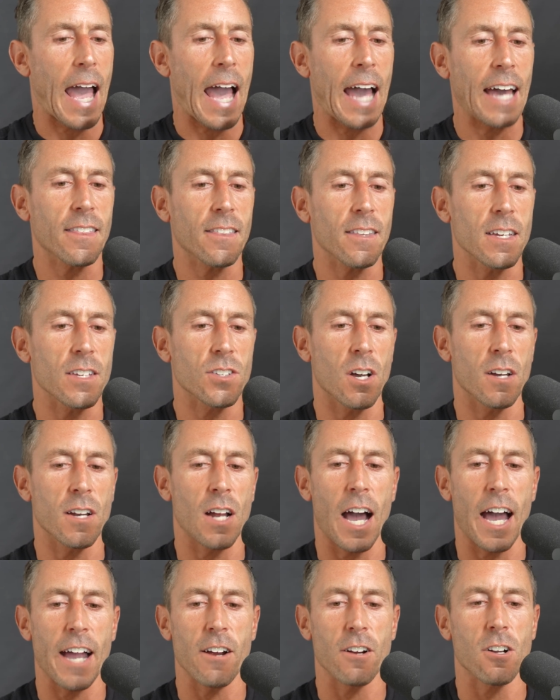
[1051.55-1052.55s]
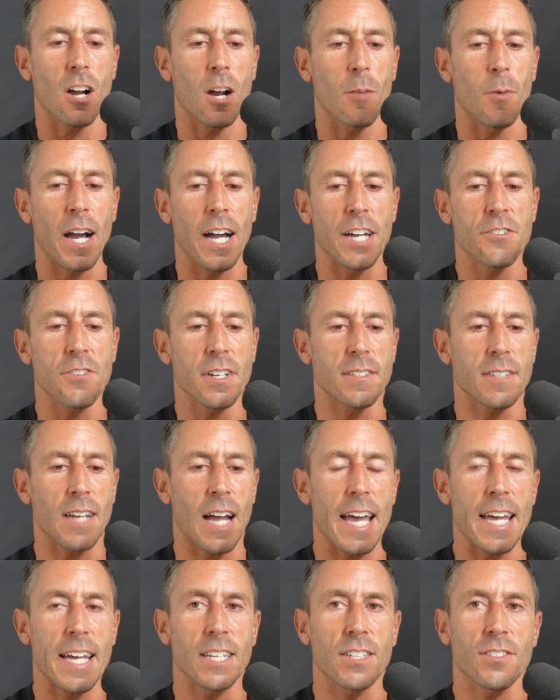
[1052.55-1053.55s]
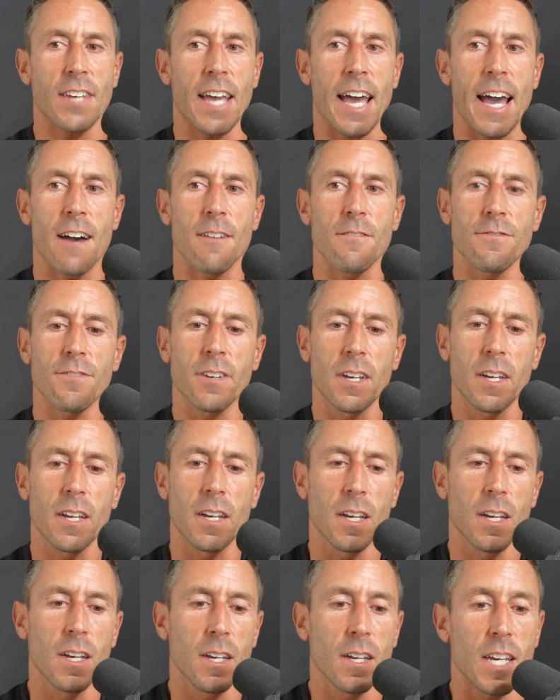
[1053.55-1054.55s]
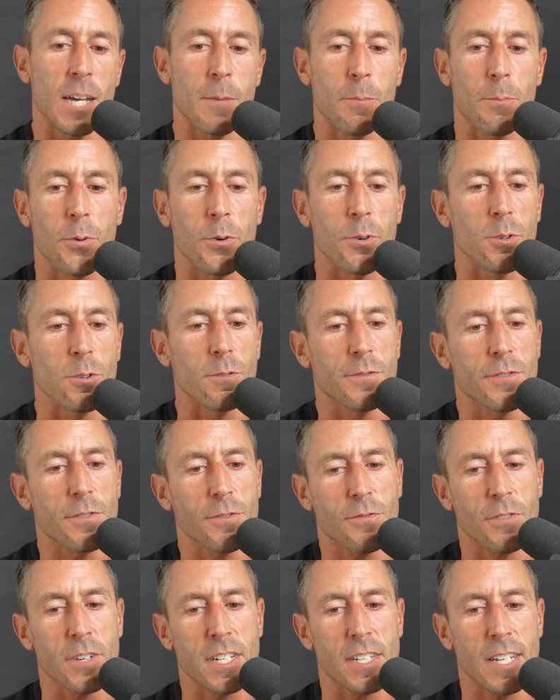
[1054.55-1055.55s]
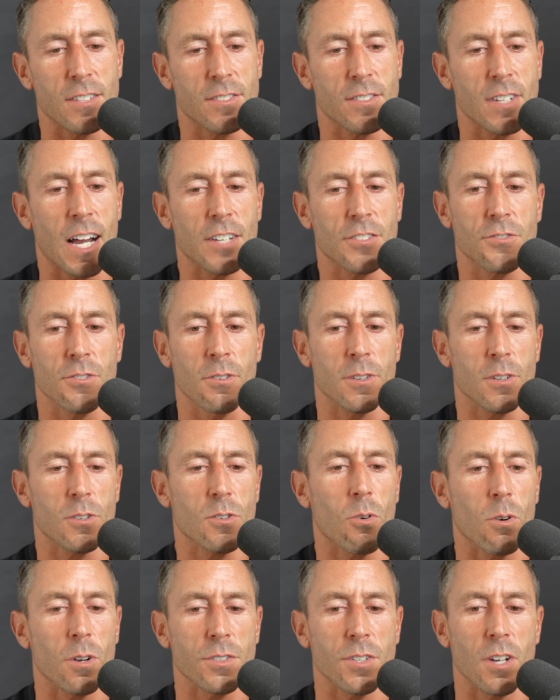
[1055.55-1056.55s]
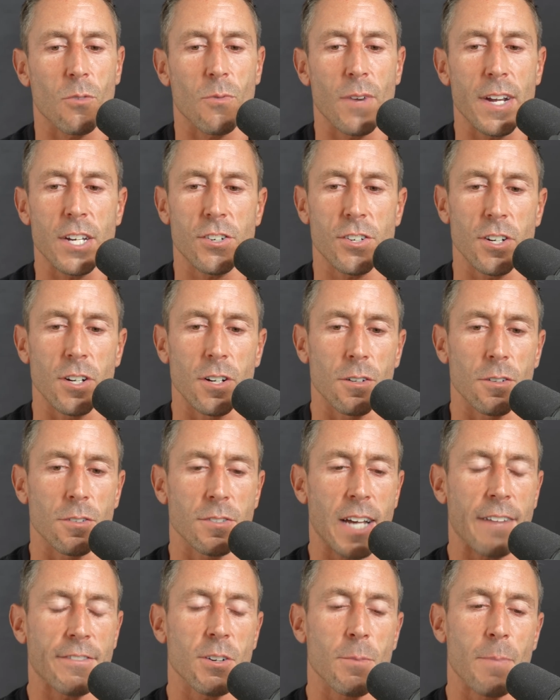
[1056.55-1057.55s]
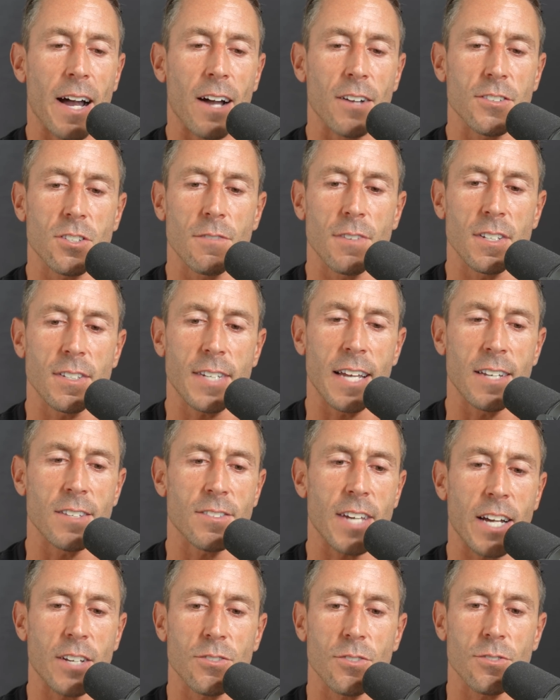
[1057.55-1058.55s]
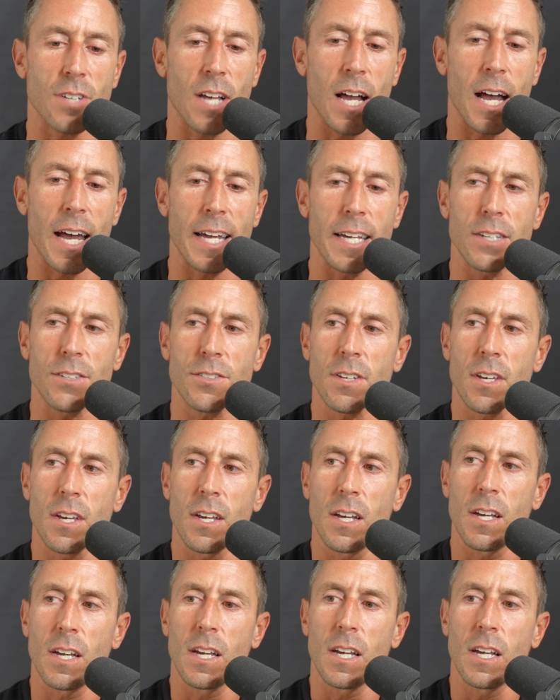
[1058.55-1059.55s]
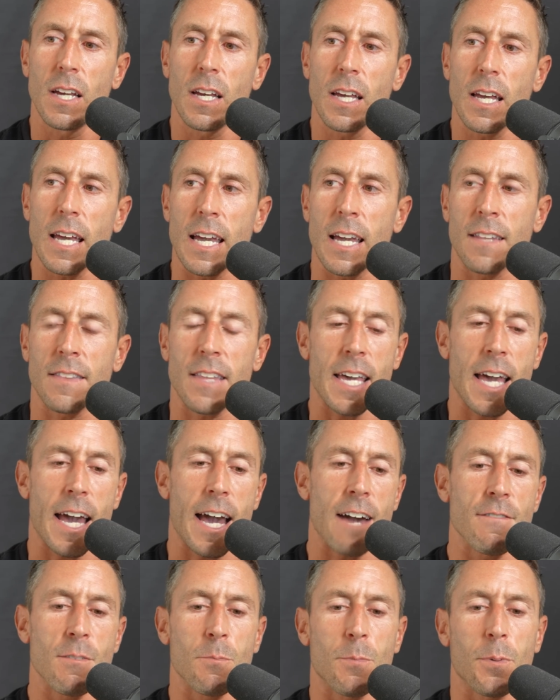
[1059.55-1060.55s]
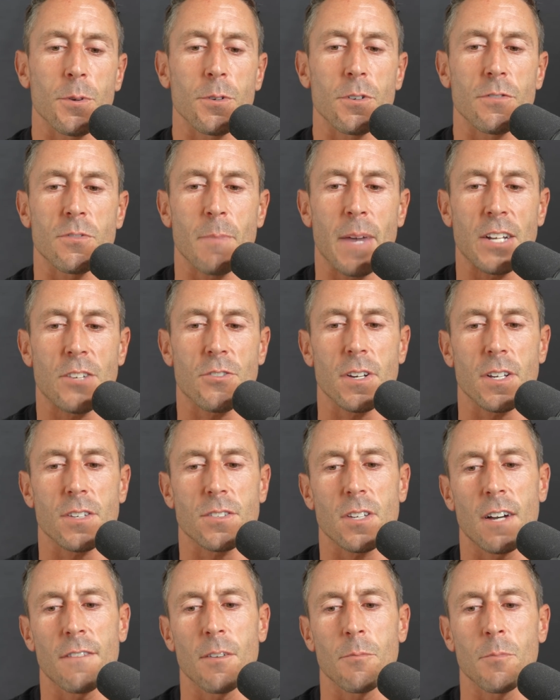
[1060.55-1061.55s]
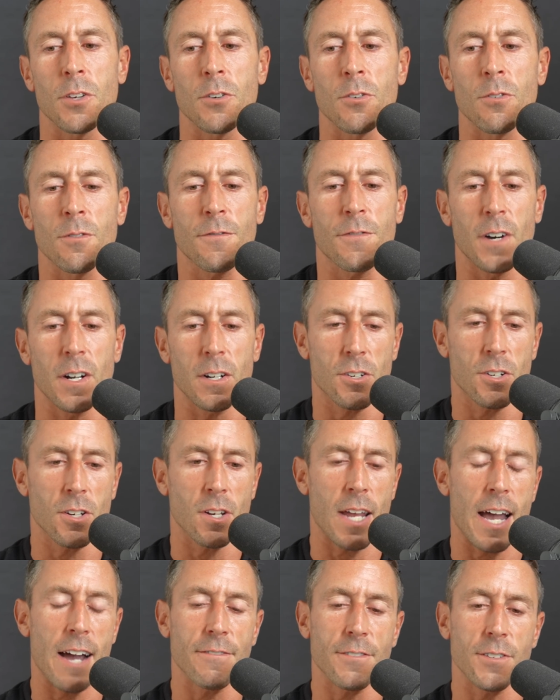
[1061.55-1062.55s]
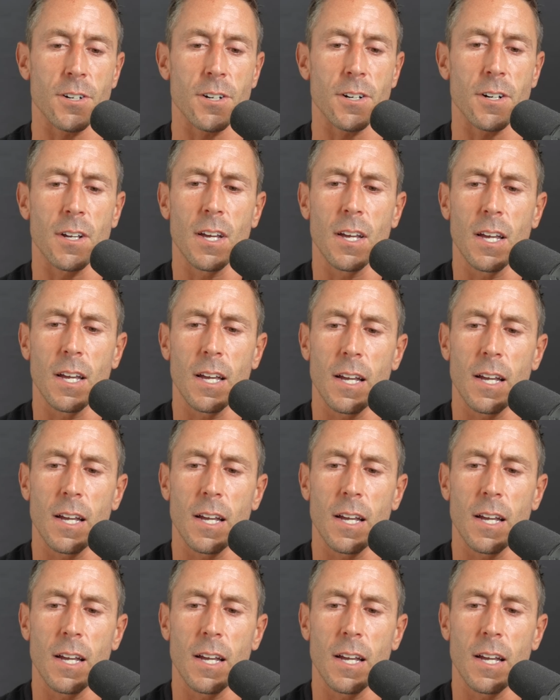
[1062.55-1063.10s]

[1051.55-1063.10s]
athletes on higher carbohydrate diets have improved free testosterone to cortisol ratios after bouts of intense exercise. And they have improved metrics of immune function after